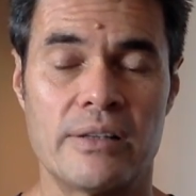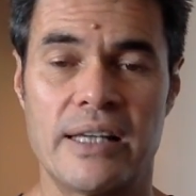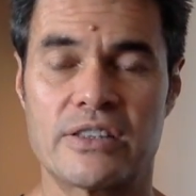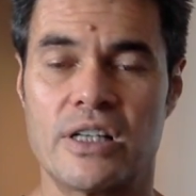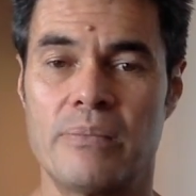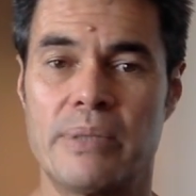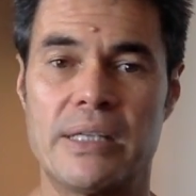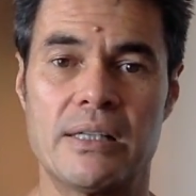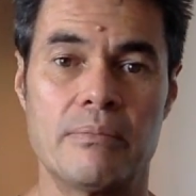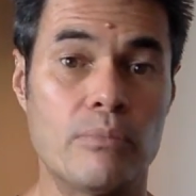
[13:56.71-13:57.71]
There's going to
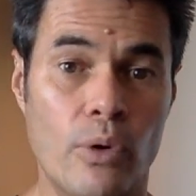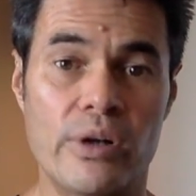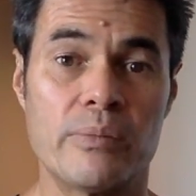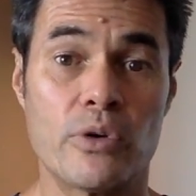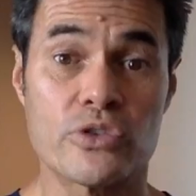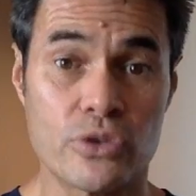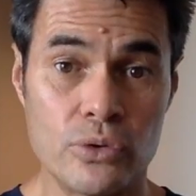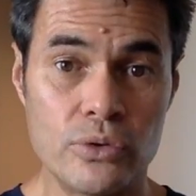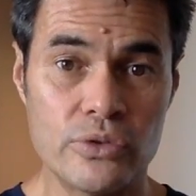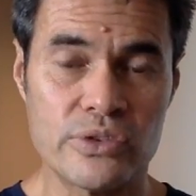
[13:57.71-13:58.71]
be more and more
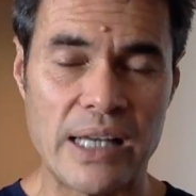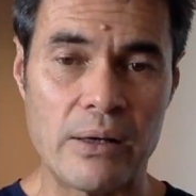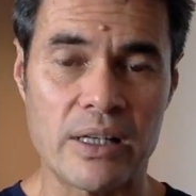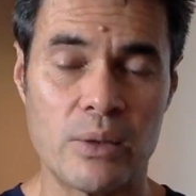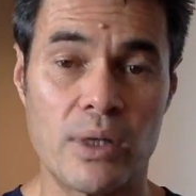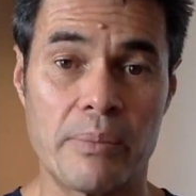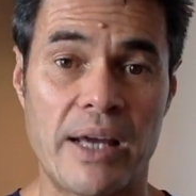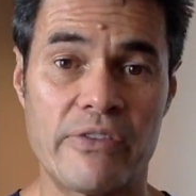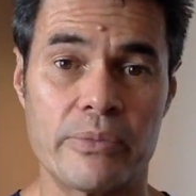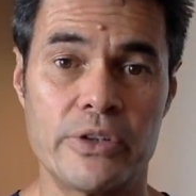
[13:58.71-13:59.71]
schools that are going to want to
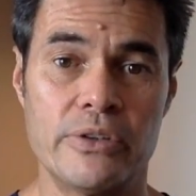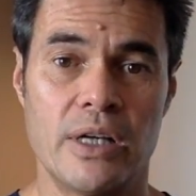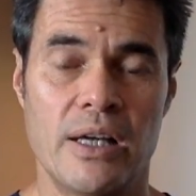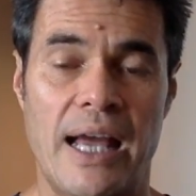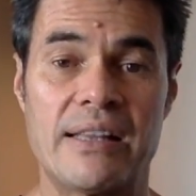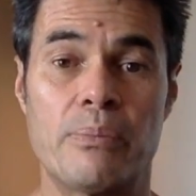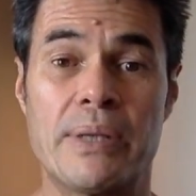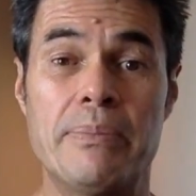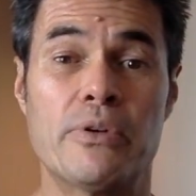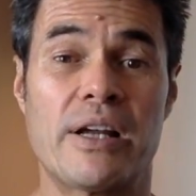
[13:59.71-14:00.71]
buy from you. And the
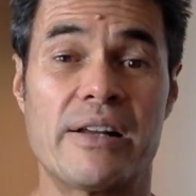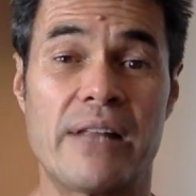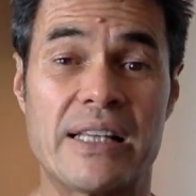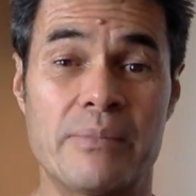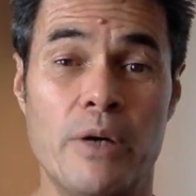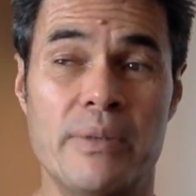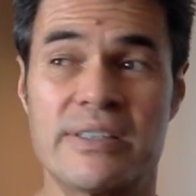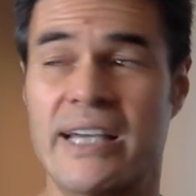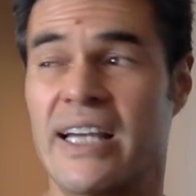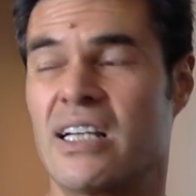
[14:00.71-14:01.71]
people that are at the moment
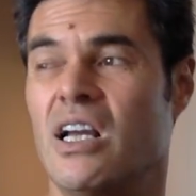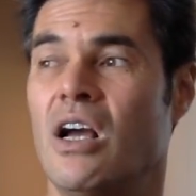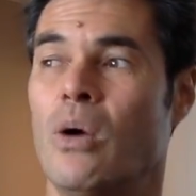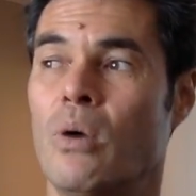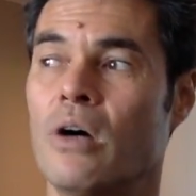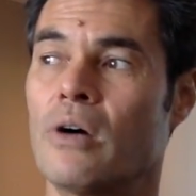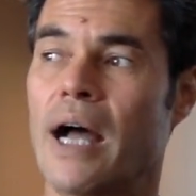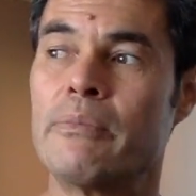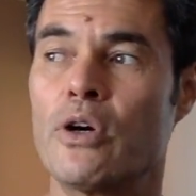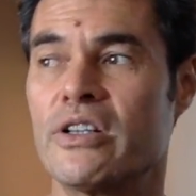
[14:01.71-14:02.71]
saying, well,
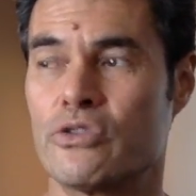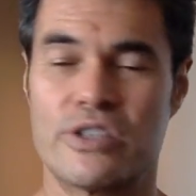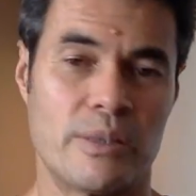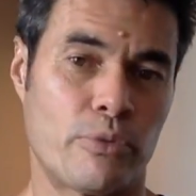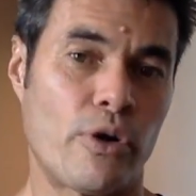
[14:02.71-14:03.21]
I'm not interested in